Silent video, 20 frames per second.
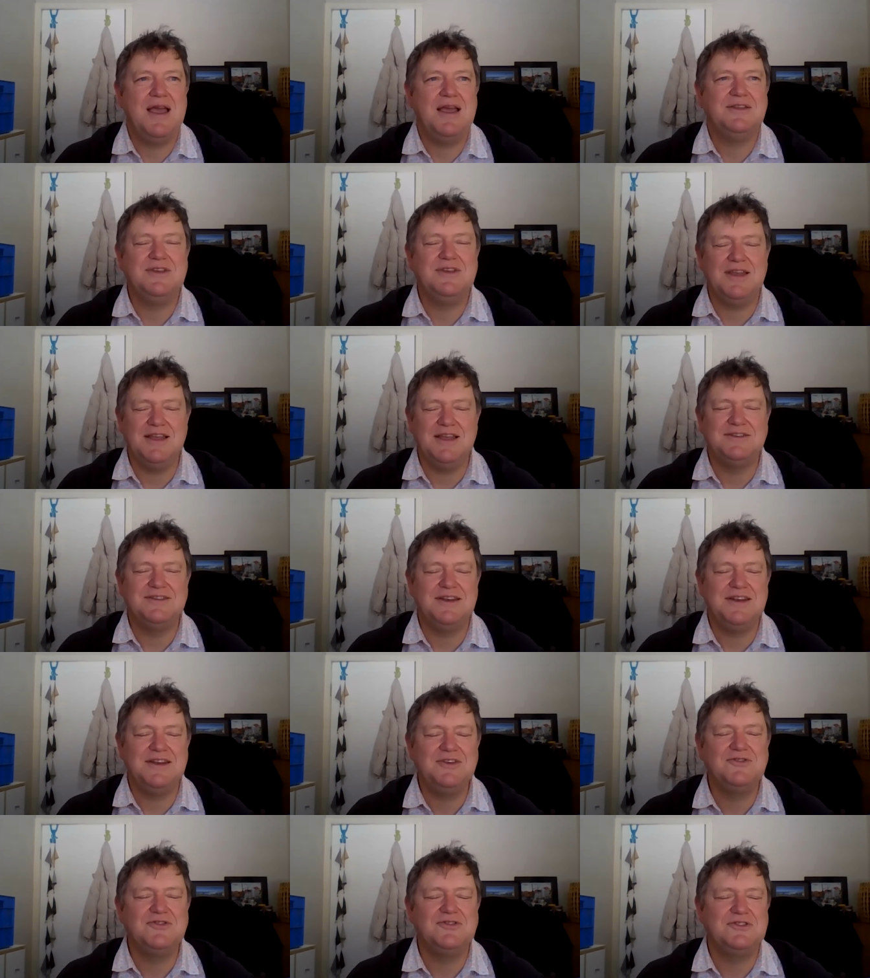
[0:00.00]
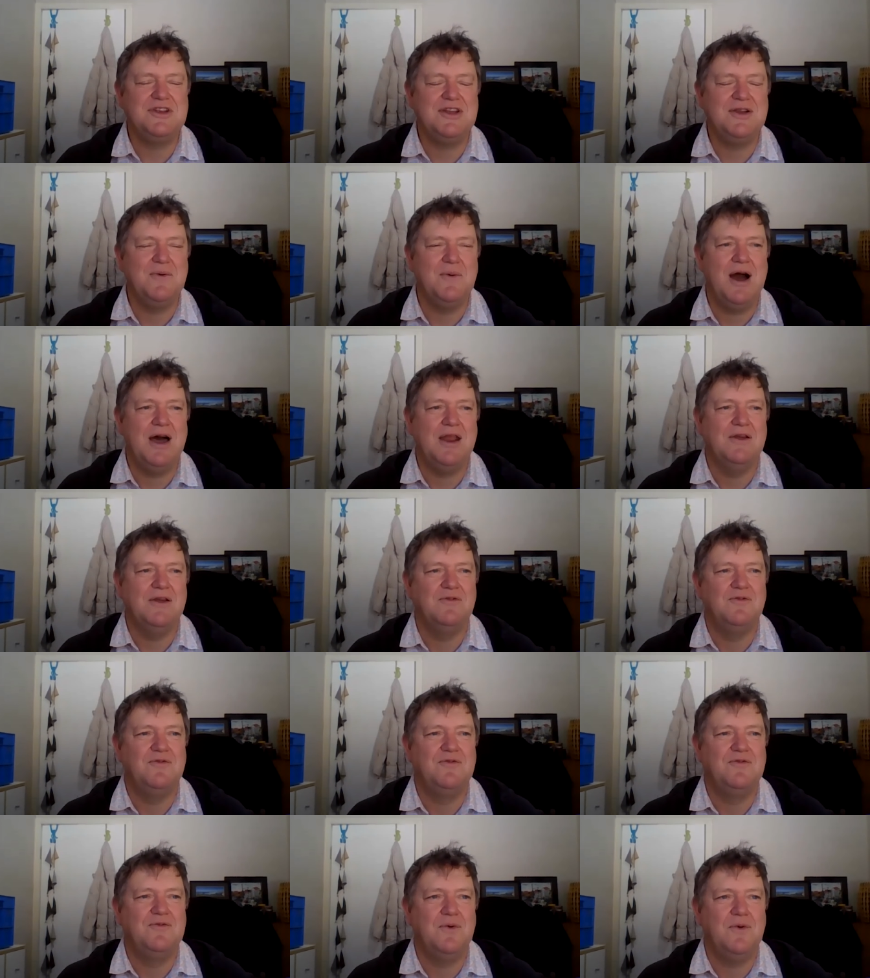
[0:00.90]
it's, a, it's an interesting one
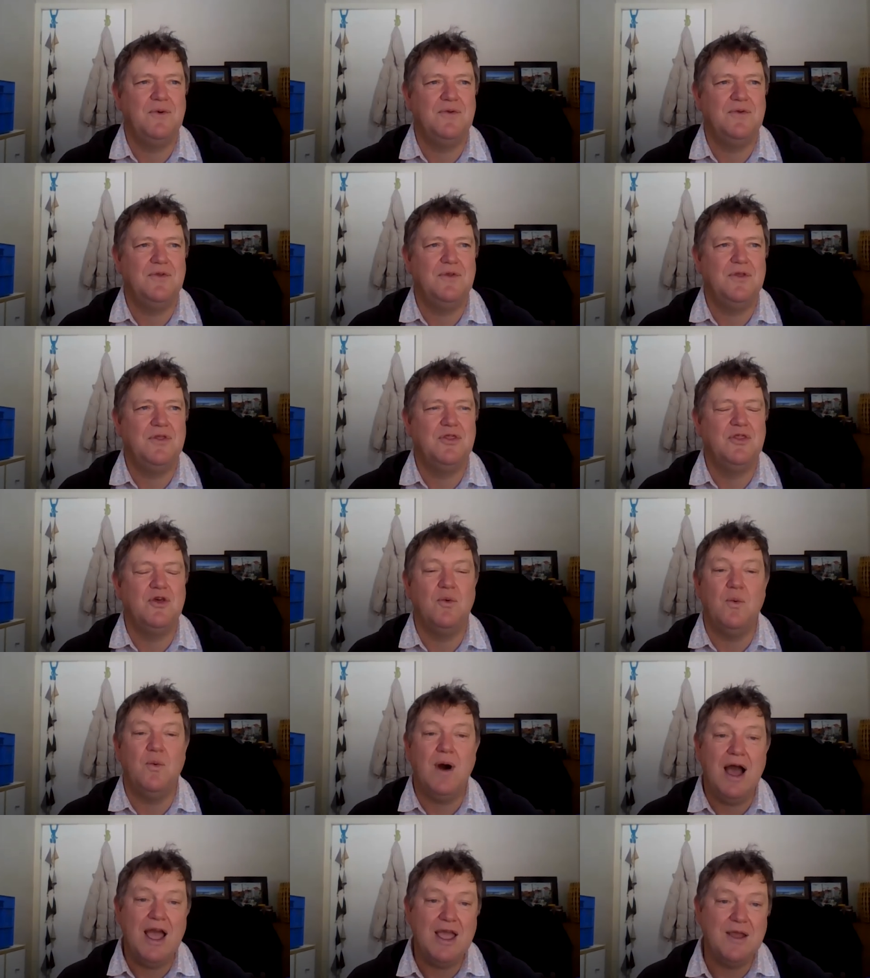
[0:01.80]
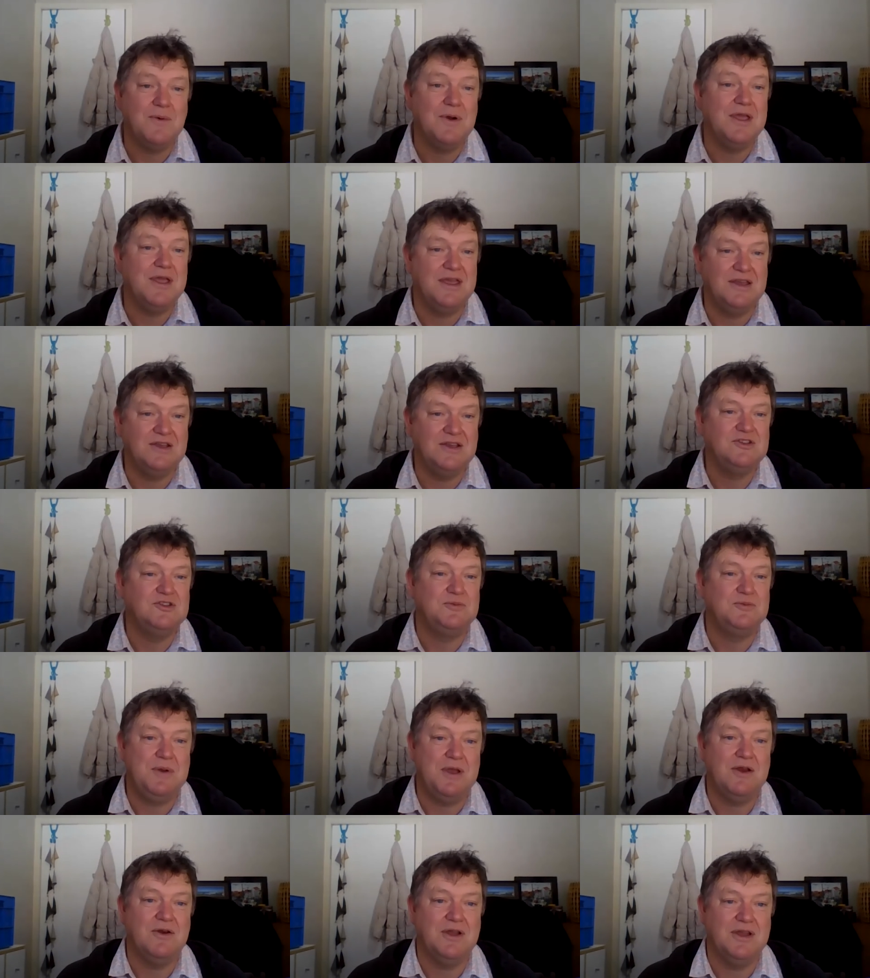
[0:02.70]
of, the way we
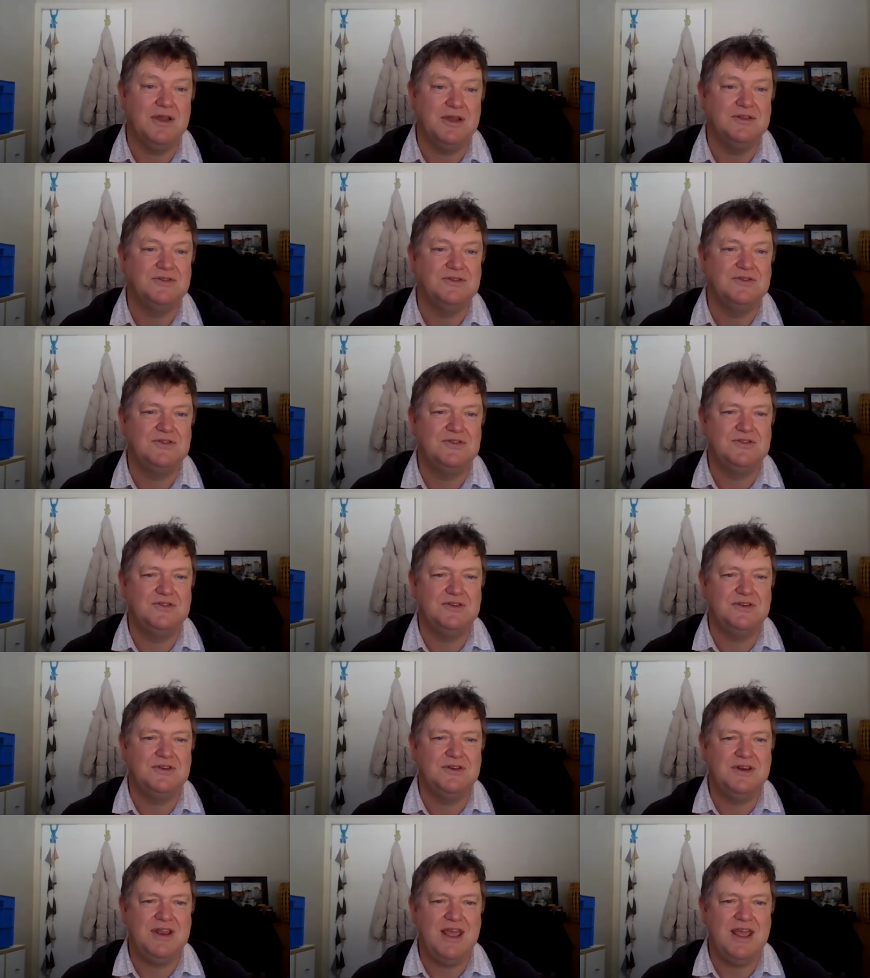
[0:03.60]
experience